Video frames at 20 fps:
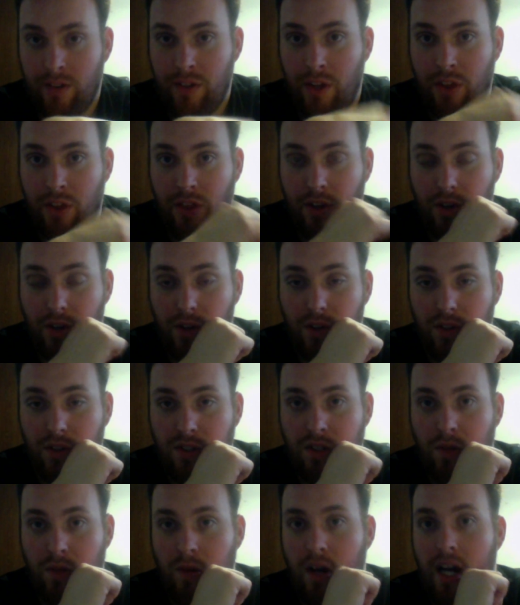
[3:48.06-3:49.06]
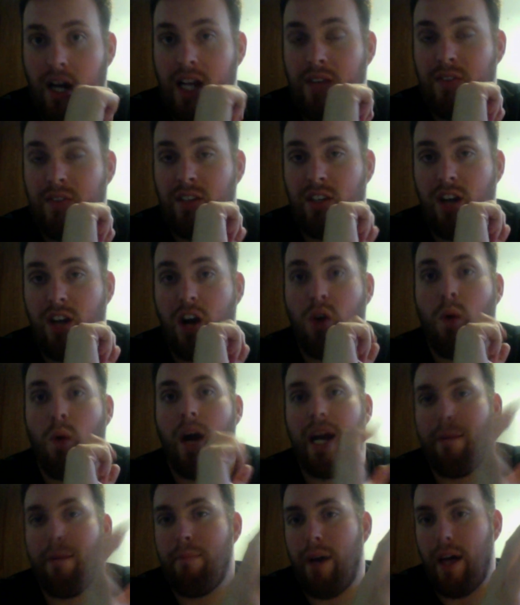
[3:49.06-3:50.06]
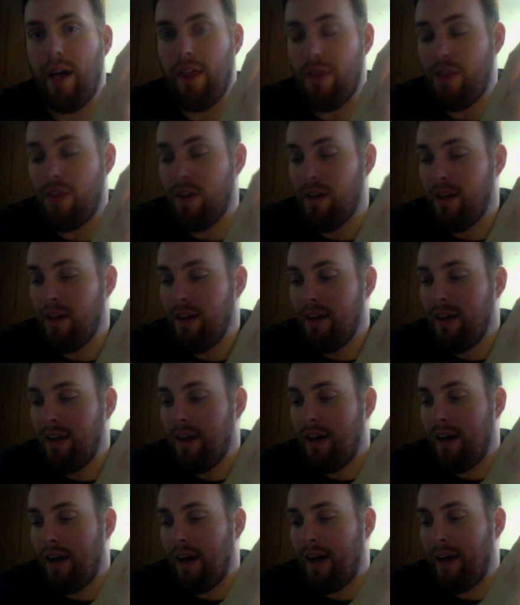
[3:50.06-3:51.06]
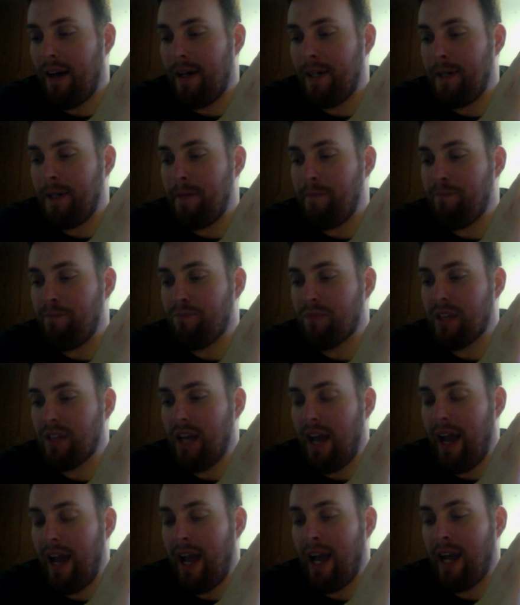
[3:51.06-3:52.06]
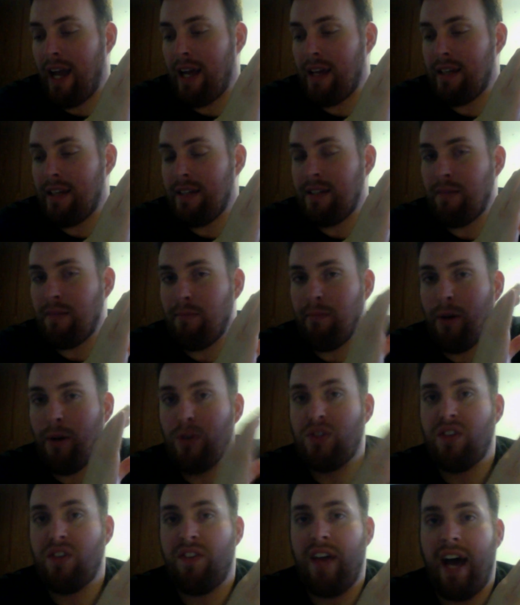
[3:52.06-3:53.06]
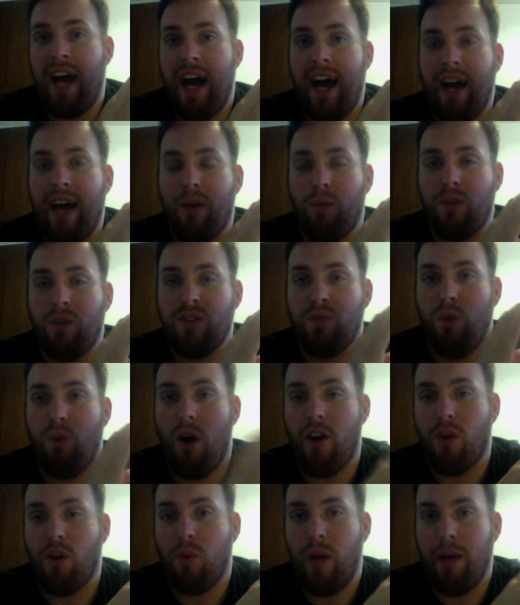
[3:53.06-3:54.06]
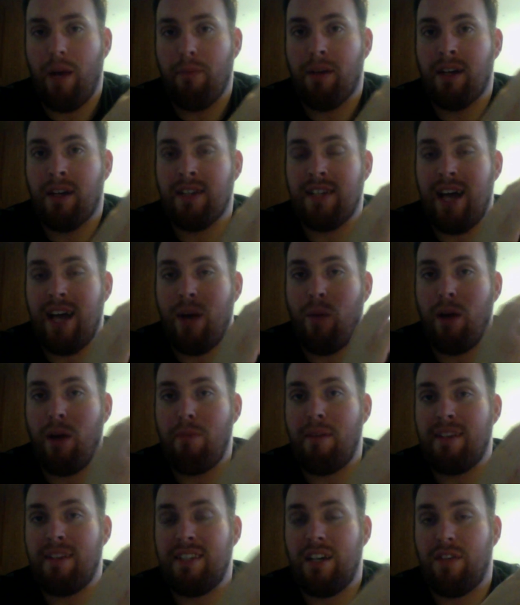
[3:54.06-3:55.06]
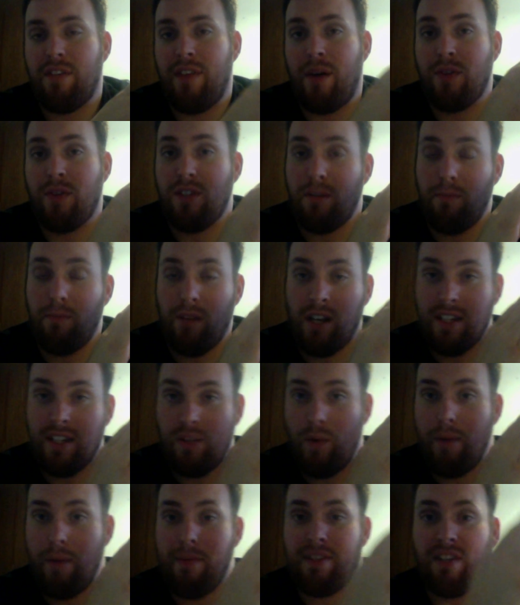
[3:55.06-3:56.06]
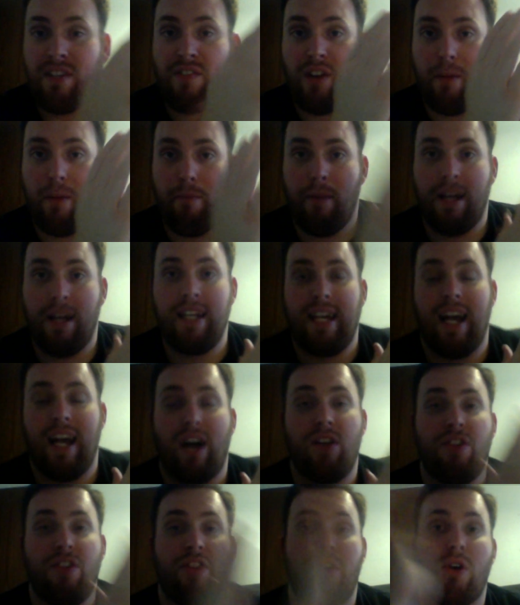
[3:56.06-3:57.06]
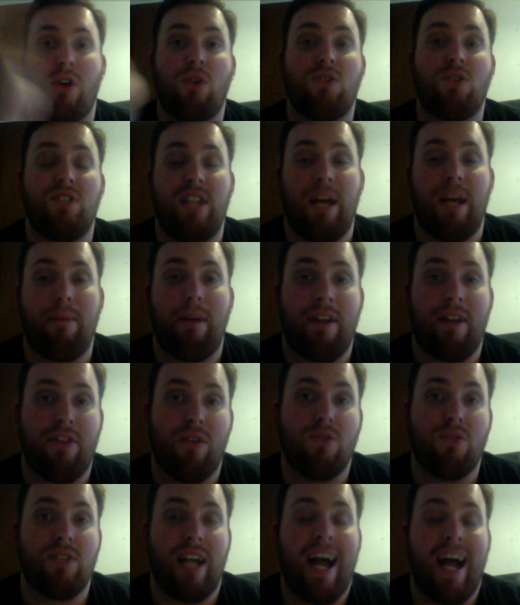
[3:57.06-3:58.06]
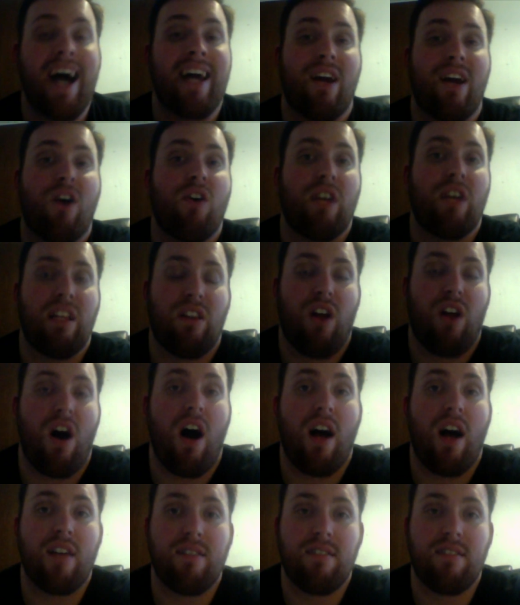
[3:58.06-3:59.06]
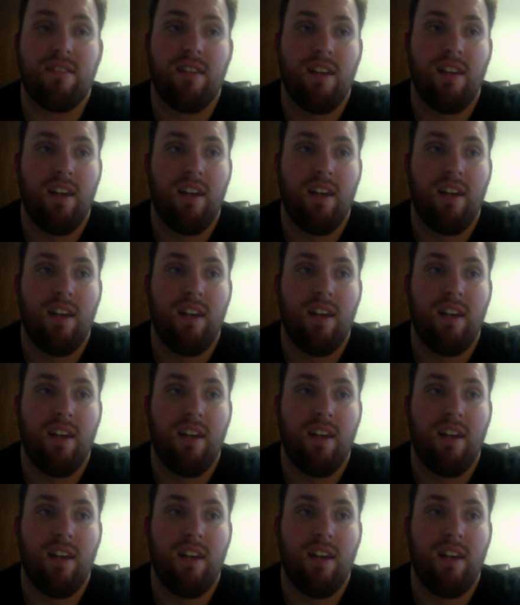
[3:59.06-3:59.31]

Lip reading: 3rd. So not quite a month. And most of that was water weight because I weighed myself. Because I weighed myself on a Monday. On Thursday, by Thursday, I had already lost